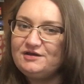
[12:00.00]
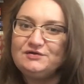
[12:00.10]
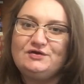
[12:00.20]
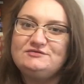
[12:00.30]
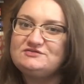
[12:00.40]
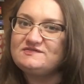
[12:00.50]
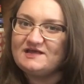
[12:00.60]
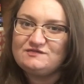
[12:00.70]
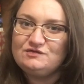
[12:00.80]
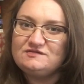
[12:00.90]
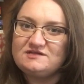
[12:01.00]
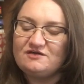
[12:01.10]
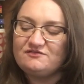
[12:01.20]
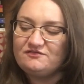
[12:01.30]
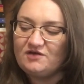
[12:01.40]
don't know, just that sort of
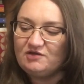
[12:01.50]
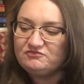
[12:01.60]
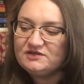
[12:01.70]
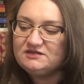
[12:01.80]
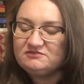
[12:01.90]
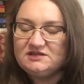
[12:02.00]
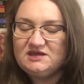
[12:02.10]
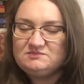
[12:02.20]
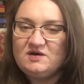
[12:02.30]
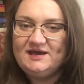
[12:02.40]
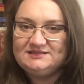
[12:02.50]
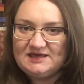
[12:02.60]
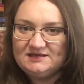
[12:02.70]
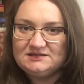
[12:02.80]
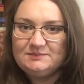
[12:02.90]
stuff, I really admired
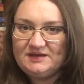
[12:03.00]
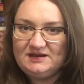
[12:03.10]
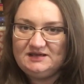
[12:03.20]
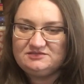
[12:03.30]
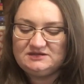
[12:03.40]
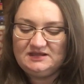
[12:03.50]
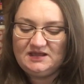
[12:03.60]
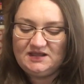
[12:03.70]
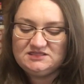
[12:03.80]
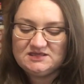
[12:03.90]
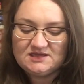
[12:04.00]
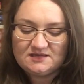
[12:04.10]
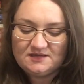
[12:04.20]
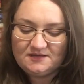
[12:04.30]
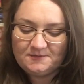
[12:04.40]
that about Ethony. And I think,
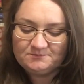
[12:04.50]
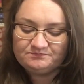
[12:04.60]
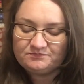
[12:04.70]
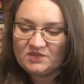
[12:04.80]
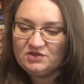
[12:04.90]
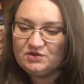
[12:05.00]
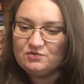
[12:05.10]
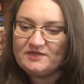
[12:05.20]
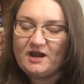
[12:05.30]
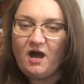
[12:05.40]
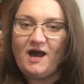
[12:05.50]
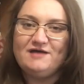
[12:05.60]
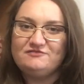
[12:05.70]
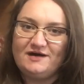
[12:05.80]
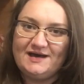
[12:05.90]
all that
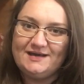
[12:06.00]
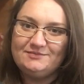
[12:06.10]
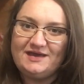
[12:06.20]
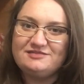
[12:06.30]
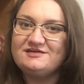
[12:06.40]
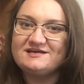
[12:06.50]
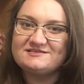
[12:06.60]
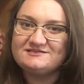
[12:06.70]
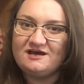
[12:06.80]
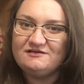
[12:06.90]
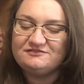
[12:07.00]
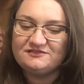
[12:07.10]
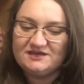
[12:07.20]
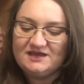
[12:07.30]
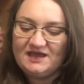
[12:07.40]
high vibe ethic stuff,
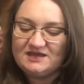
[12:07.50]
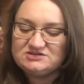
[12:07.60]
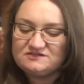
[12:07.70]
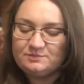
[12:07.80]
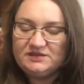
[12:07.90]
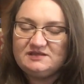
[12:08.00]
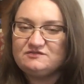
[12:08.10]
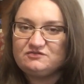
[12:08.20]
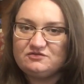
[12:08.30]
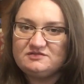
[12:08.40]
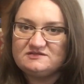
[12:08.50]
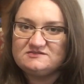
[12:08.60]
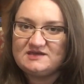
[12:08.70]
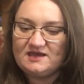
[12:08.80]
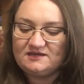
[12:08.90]
it just bleeds through this
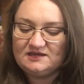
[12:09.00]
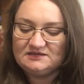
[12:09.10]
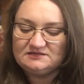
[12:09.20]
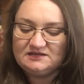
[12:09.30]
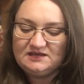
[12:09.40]
deck. It